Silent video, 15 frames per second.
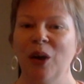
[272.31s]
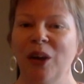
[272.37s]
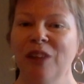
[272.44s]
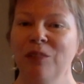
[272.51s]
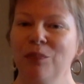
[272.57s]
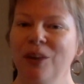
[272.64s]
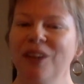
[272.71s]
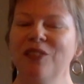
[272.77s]
let's
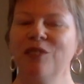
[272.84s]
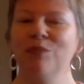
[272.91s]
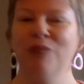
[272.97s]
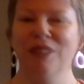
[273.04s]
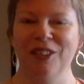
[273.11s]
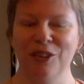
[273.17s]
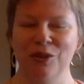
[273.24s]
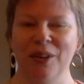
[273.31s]
practice
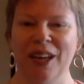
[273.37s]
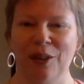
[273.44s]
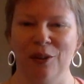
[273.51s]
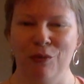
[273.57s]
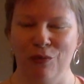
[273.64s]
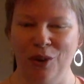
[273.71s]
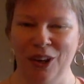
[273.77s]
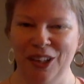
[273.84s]
breathing together
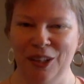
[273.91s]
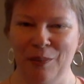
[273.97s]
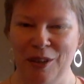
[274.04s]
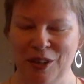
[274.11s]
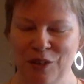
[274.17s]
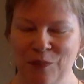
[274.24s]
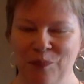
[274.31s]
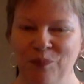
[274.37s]
for a little
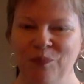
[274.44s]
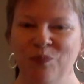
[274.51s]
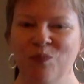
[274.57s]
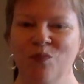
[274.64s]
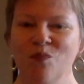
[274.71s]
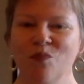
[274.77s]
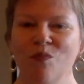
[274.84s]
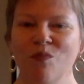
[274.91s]
bit.
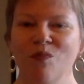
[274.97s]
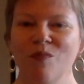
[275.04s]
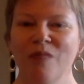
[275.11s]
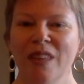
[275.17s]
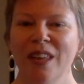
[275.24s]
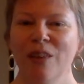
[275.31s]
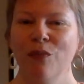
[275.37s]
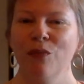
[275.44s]

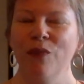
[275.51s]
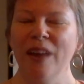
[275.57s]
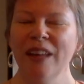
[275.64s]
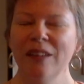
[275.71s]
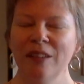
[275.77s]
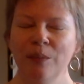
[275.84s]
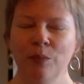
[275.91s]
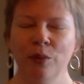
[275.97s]
Find
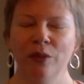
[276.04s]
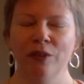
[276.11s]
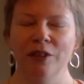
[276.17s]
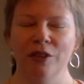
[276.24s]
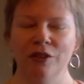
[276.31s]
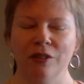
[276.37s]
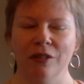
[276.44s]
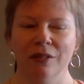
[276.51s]
that
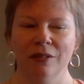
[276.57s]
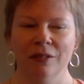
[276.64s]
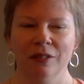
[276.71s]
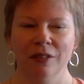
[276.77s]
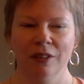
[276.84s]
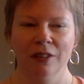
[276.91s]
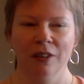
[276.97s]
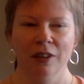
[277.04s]
position,
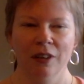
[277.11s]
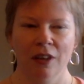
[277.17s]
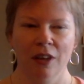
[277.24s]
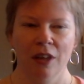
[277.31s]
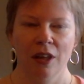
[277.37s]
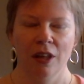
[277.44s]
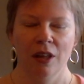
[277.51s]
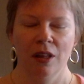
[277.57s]

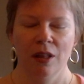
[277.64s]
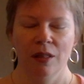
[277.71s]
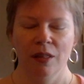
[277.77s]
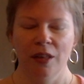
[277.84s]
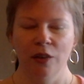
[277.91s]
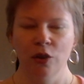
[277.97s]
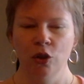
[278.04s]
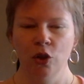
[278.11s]

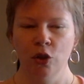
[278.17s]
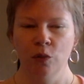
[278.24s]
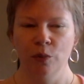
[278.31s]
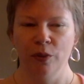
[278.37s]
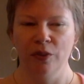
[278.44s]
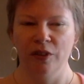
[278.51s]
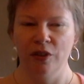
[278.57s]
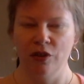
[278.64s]
that good
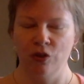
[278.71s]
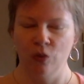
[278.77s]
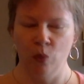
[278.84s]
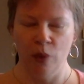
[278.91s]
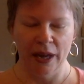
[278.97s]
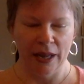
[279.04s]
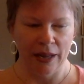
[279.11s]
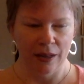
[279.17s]
position
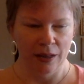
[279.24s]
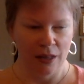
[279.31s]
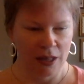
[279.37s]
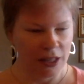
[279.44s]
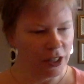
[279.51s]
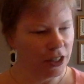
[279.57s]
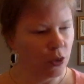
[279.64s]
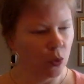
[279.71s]
where
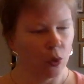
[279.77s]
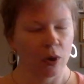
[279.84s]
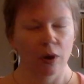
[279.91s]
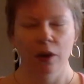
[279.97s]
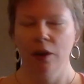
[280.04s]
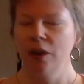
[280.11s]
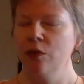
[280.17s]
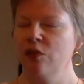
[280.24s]
your
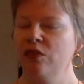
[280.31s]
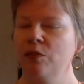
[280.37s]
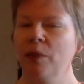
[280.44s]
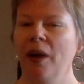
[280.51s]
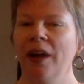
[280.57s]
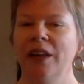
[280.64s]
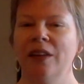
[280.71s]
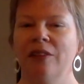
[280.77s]

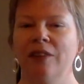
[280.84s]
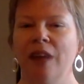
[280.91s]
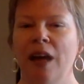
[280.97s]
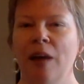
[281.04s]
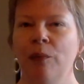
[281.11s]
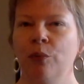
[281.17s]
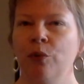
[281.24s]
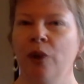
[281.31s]
spine is
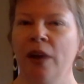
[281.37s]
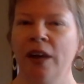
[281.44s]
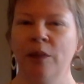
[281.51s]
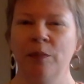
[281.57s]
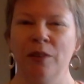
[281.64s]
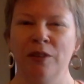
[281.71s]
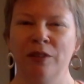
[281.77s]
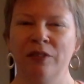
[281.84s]
upright,
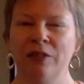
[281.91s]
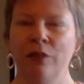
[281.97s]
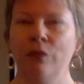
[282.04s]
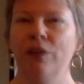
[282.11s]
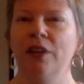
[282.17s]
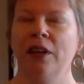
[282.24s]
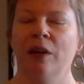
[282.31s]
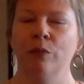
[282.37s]
but you still
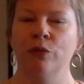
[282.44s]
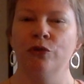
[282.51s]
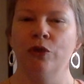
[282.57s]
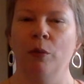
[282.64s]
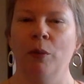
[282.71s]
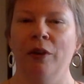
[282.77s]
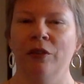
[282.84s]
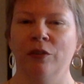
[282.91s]
feel
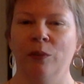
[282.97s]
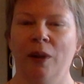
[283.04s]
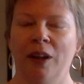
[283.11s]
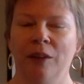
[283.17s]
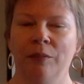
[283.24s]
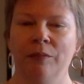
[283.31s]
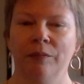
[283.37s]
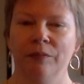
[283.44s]
comfortable as well.